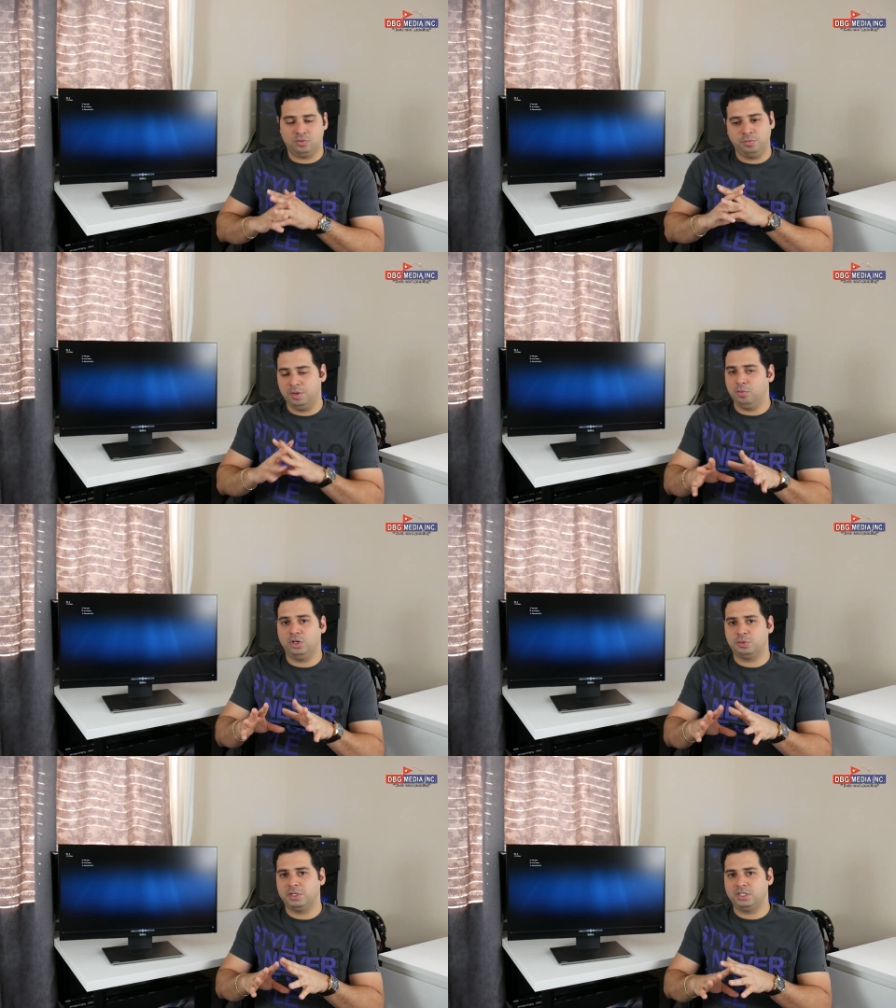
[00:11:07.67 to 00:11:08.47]
To be
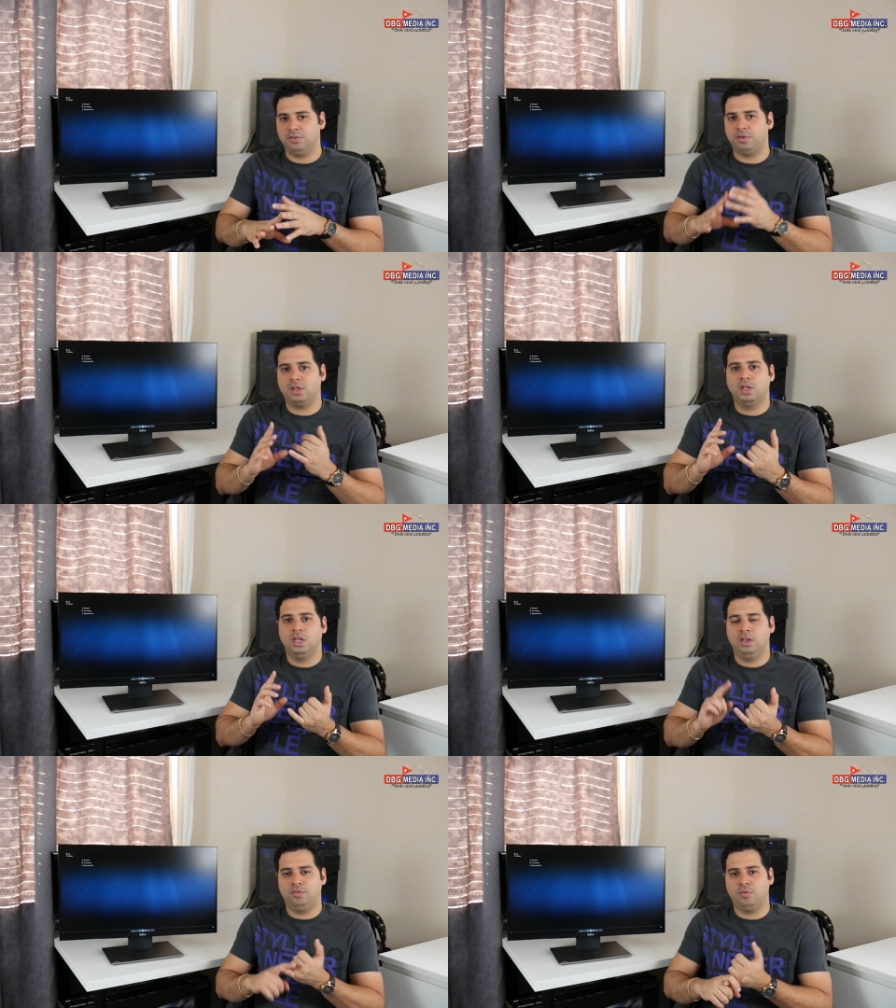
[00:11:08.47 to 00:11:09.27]
more specific,
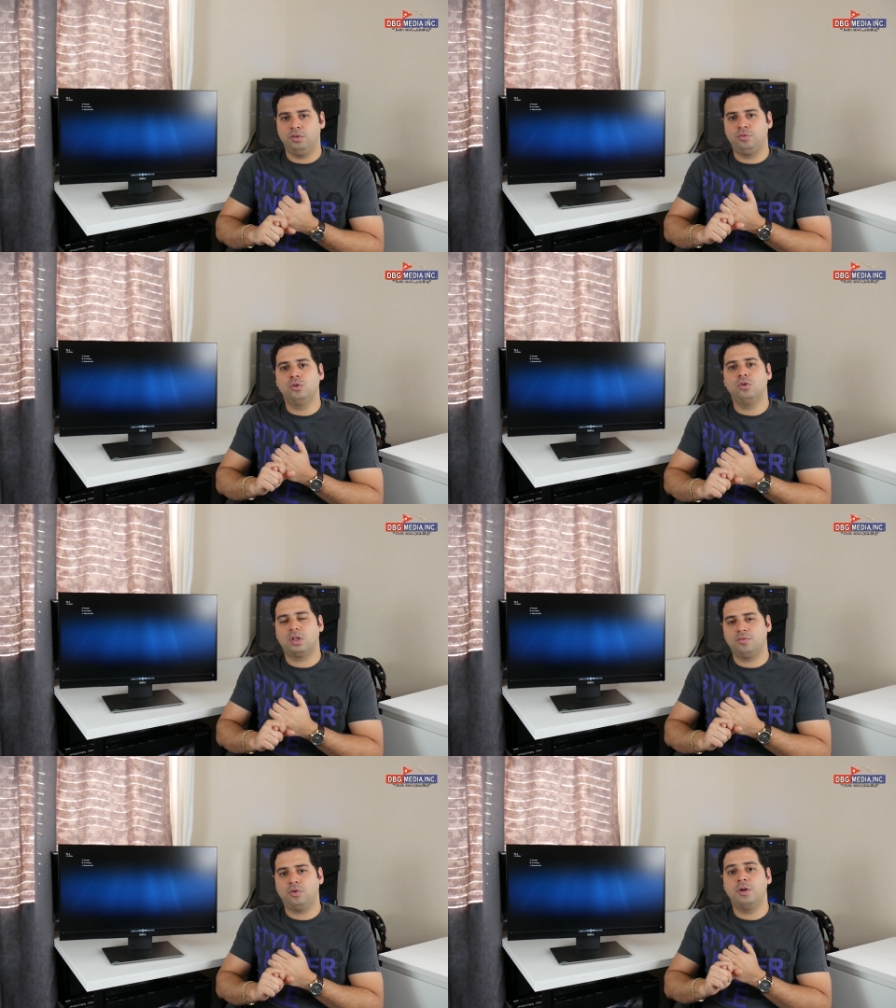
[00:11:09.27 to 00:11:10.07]
if you're
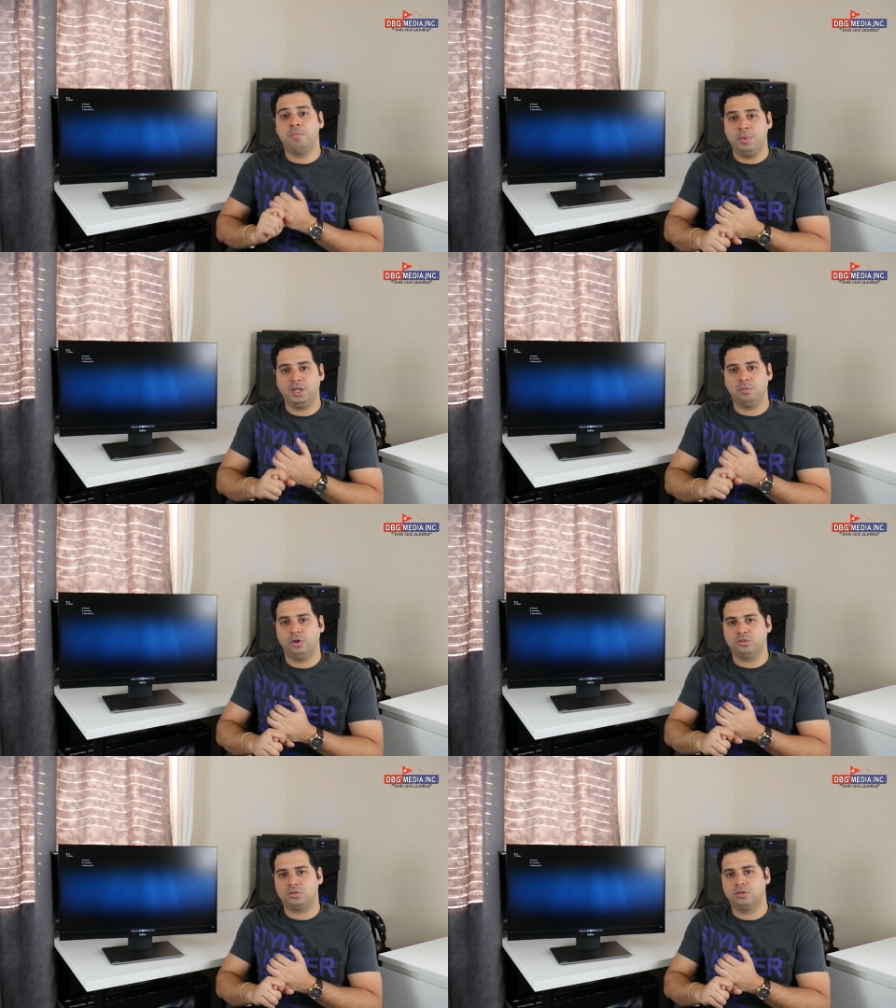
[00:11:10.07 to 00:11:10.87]
looking for a big
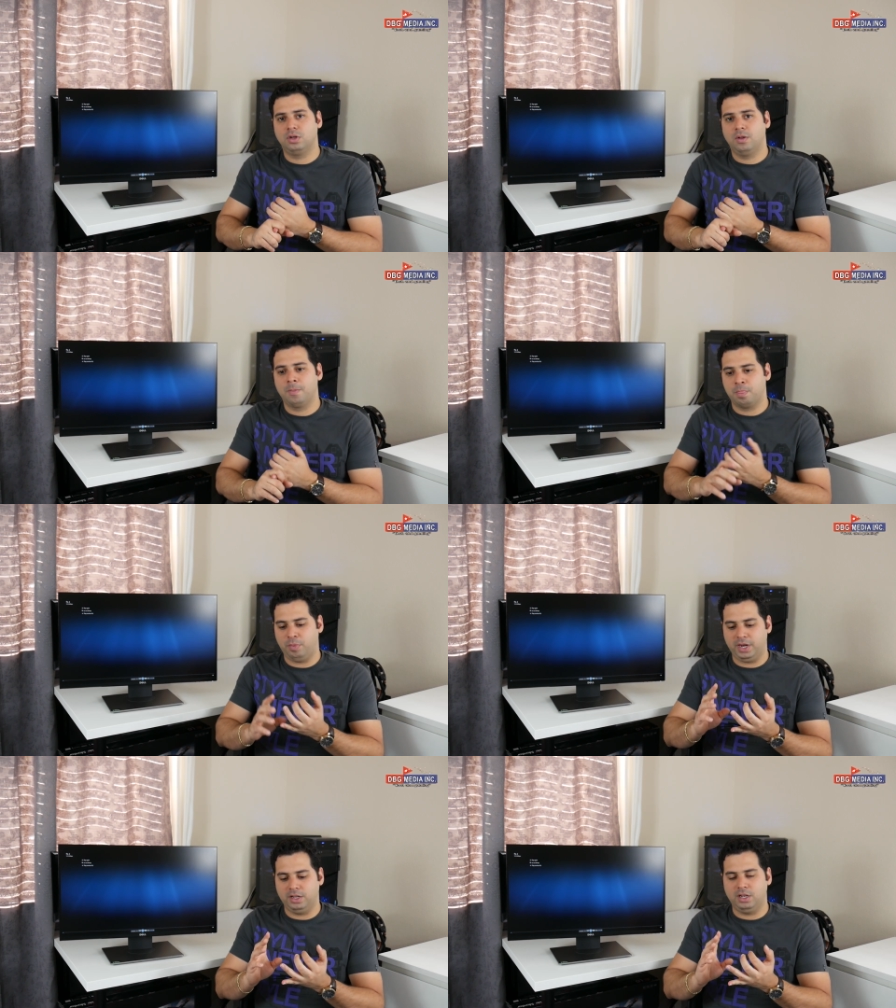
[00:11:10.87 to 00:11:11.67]
monitor,
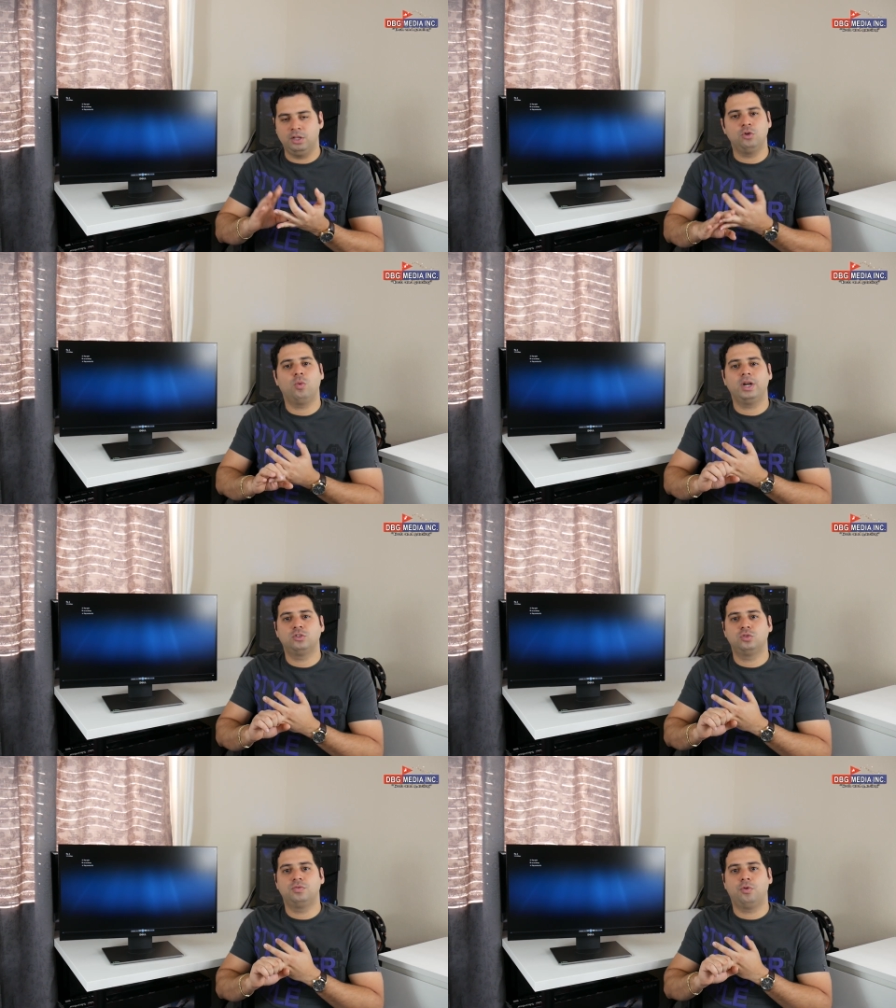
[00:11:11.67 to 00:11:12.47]
but you want
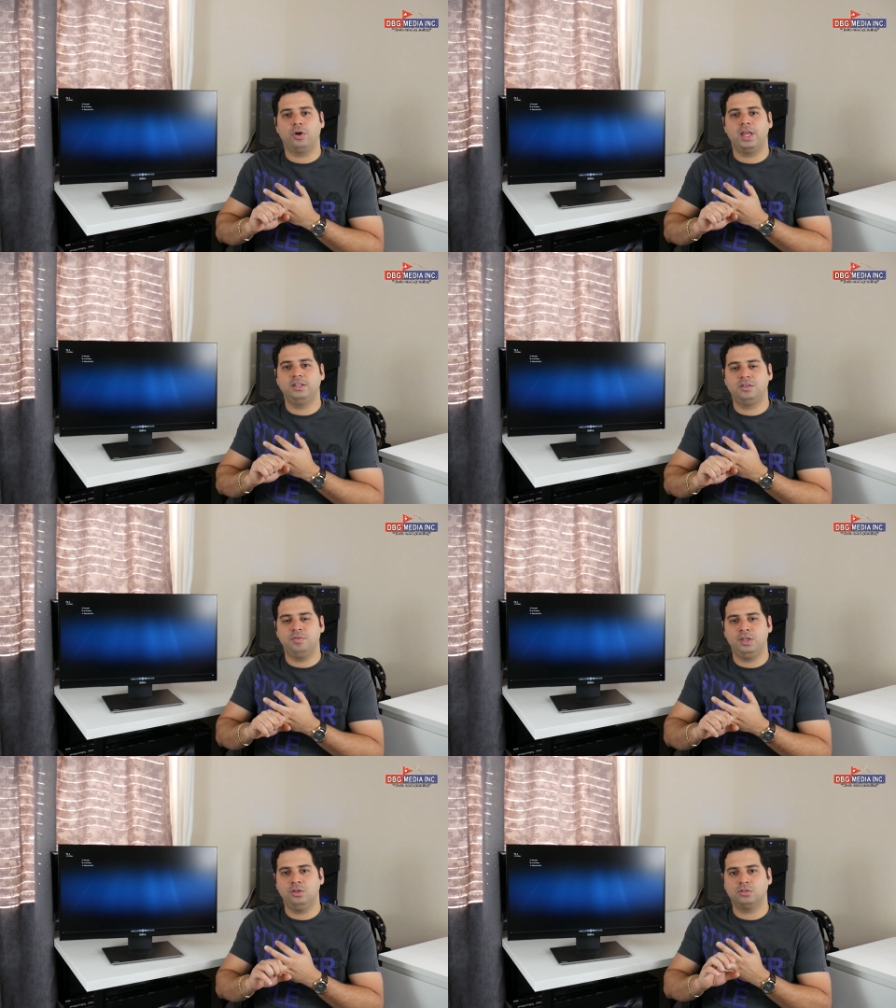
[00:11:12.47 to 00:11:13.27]
it for
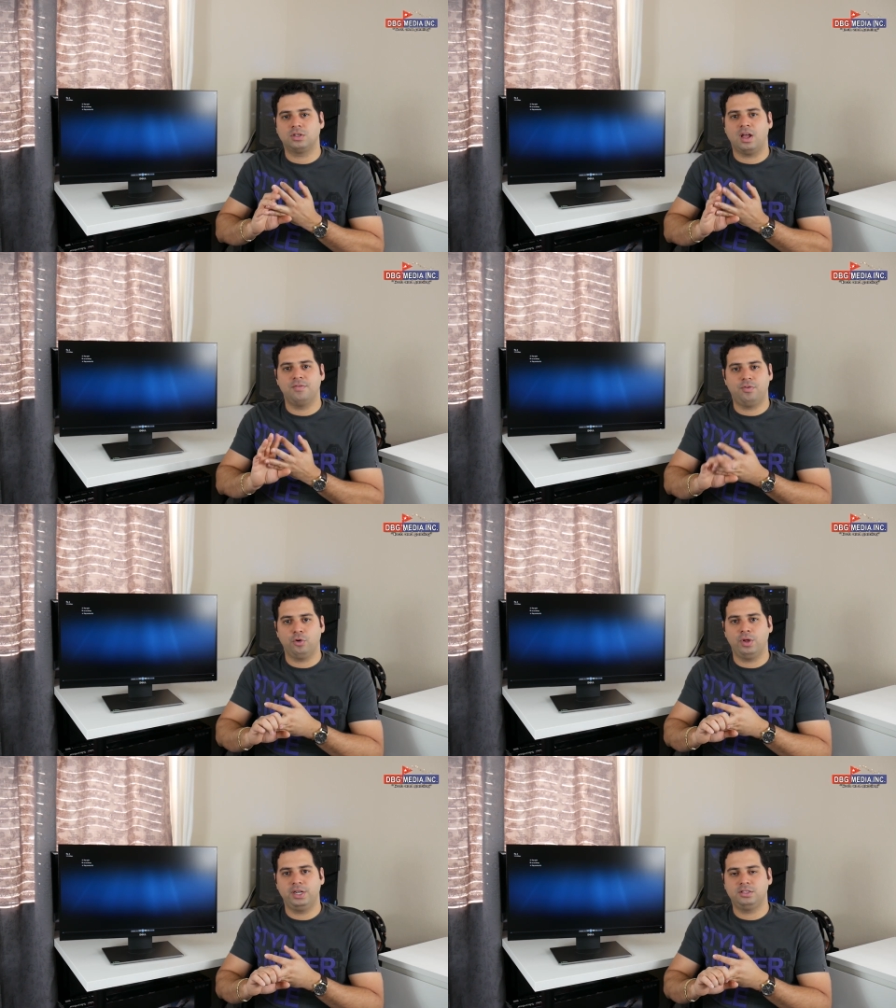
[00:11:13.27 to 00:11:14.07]
editing videos and
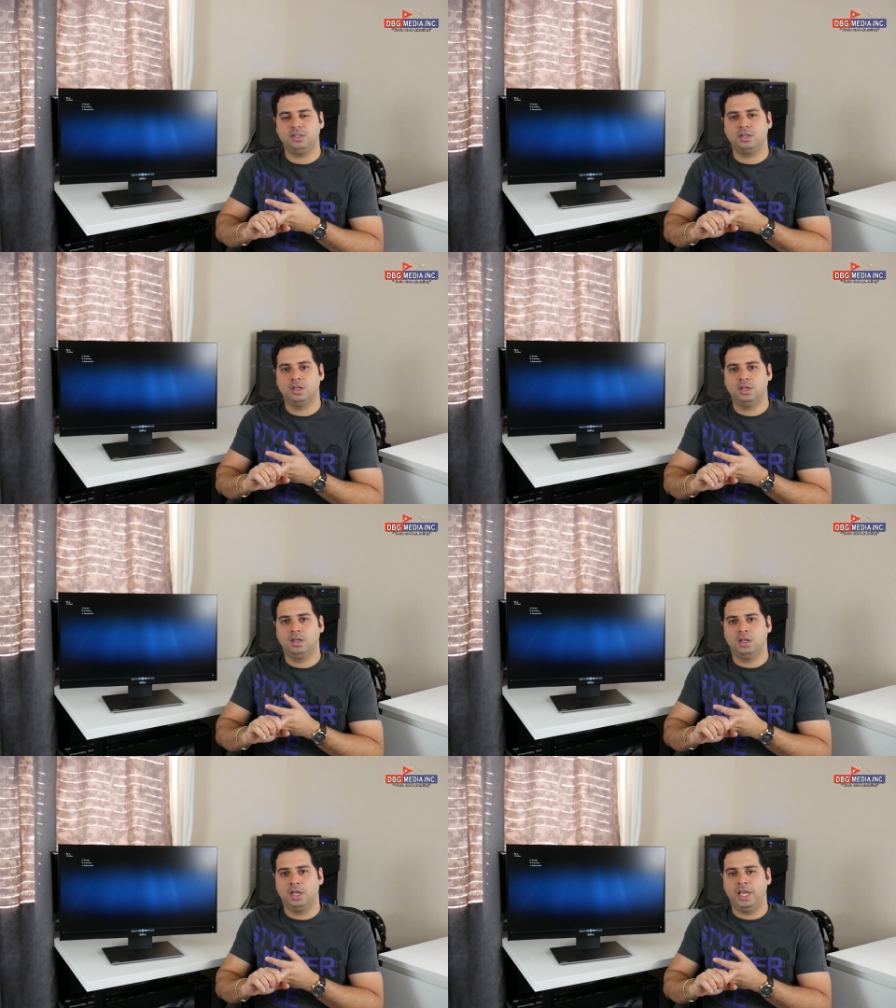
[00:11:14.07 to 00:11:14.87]
photo editing,
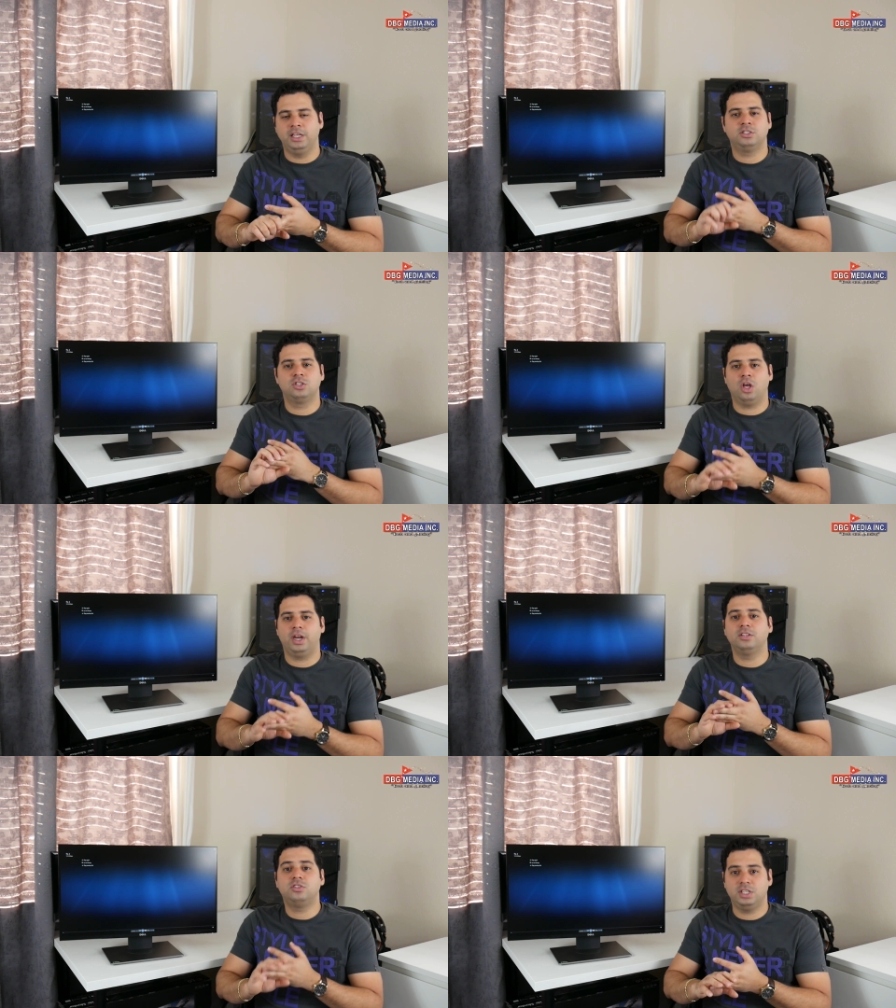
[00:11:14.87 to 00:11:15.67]
it's
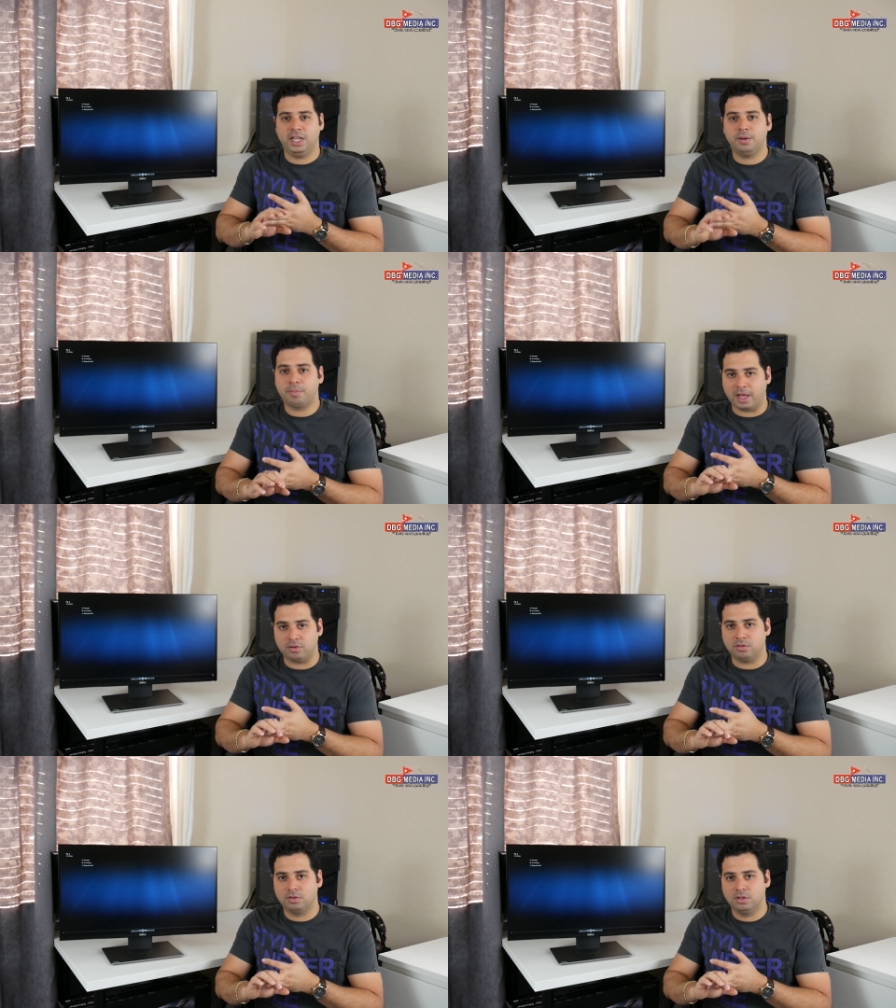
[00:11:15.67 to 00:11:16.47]
not a TN panel.